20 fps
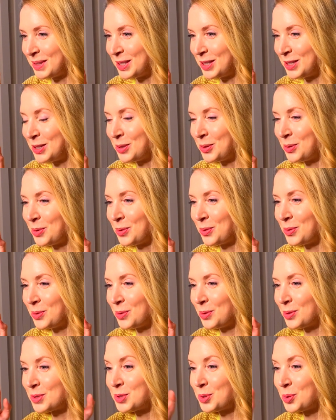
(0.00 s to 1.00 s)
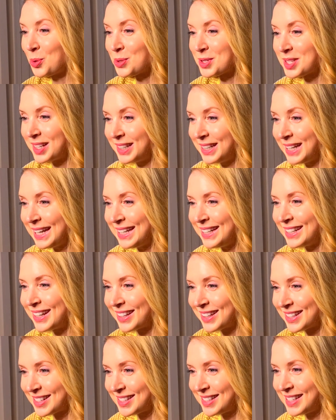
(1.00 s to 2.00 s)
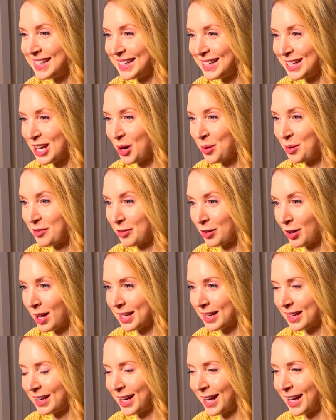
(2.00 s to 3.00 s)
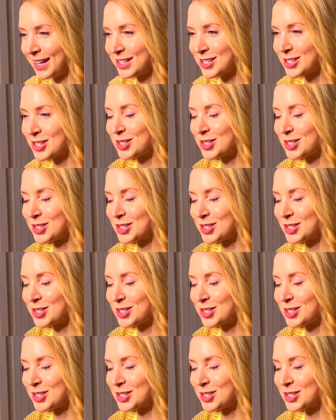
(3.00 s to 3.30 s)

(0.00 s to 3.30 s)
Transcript: Your daughter Nina, the CEO of GlycanAge,